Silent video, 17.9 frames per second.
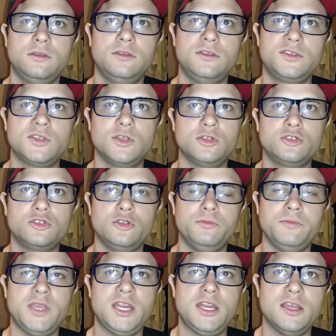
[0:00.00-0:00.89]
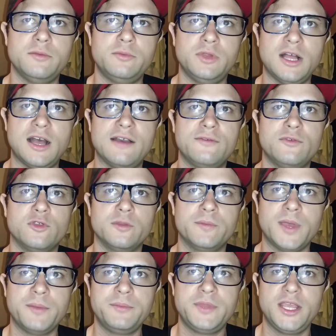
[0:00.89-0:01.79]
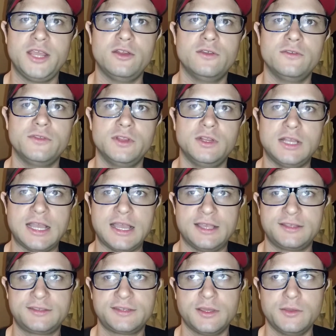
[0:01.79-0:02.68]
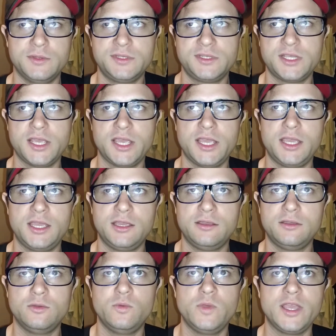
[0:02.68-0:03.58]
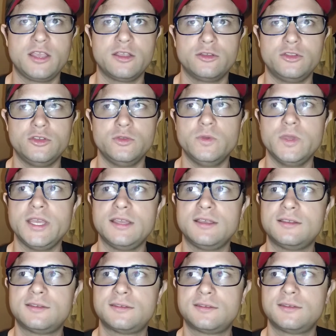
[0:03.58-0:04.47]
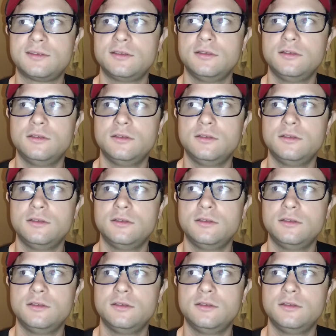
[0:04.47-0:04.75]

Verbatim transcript: social media platform update over the last, I would say, week or two weeks.